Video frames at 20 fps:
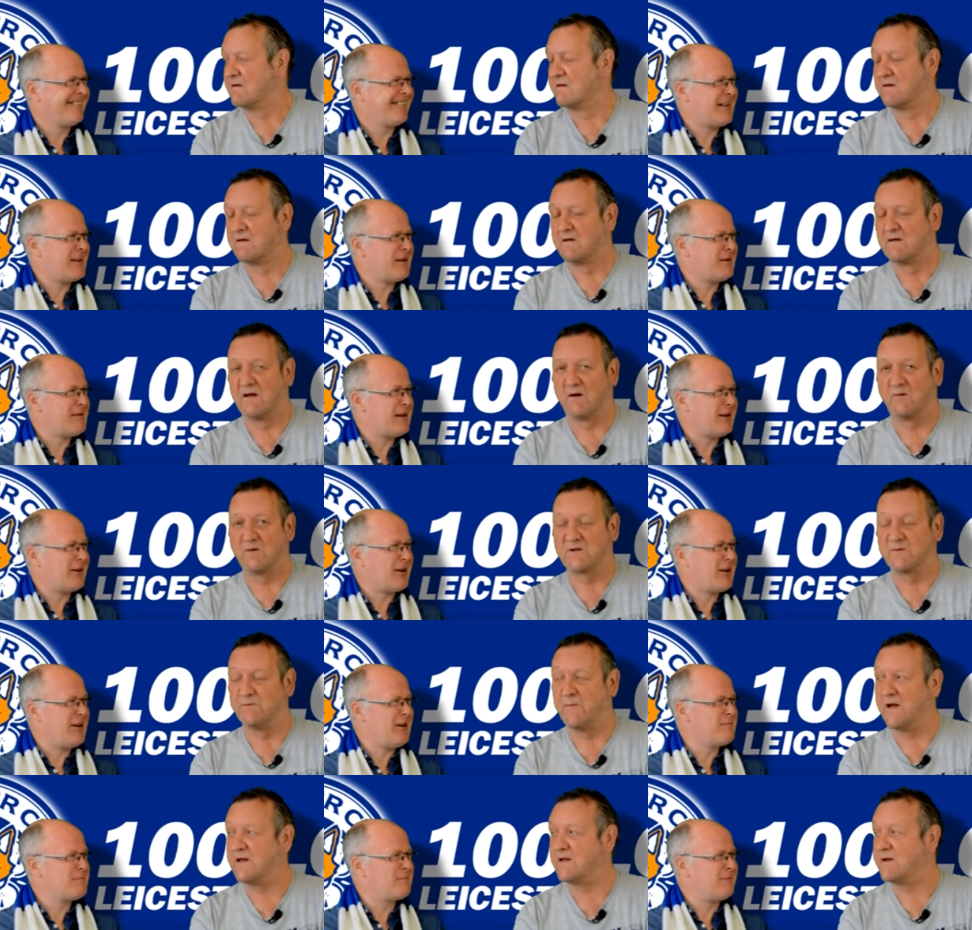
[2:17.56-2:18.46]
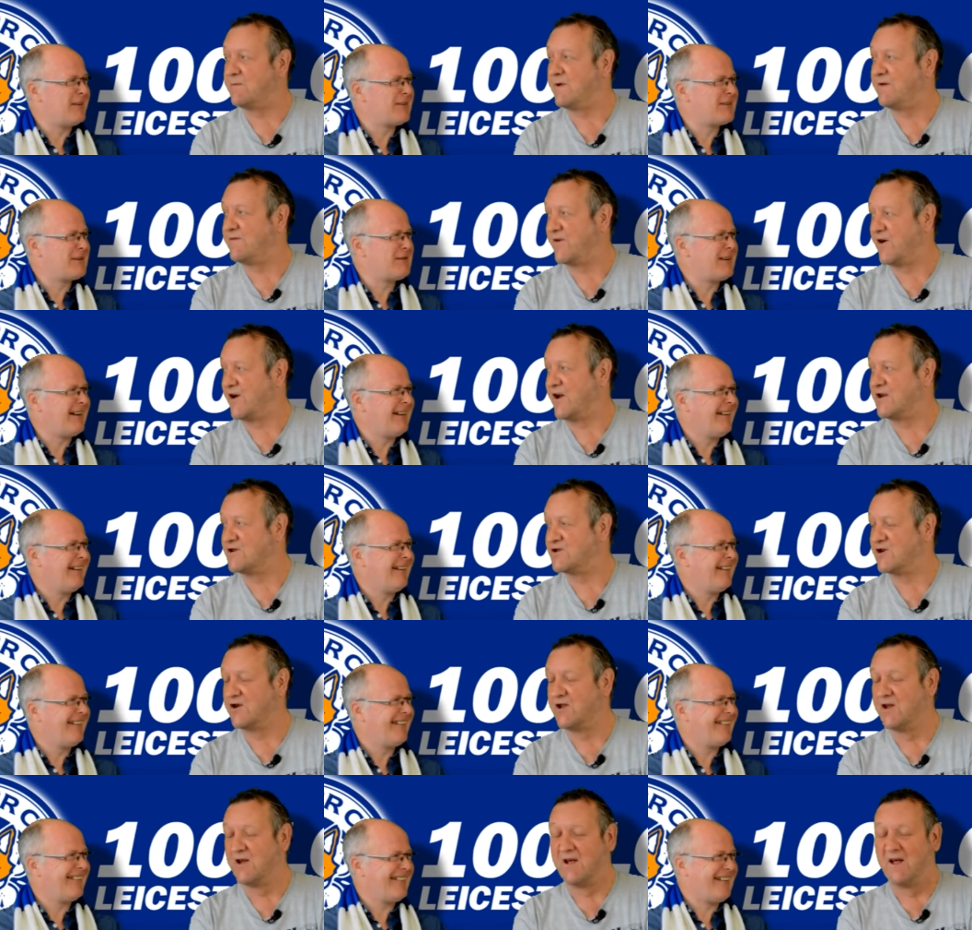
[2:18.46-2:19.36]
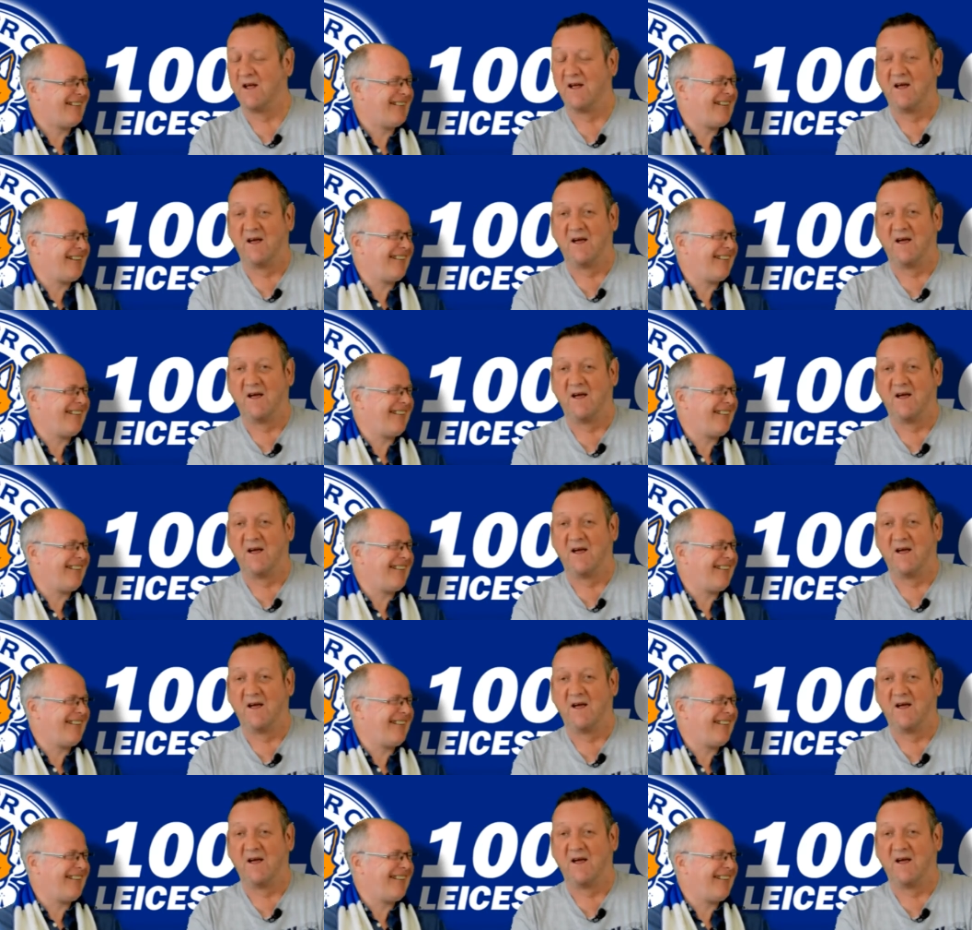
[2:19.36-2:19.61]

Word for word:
Speaker 1: I was like meant to be funny, John. Yeah.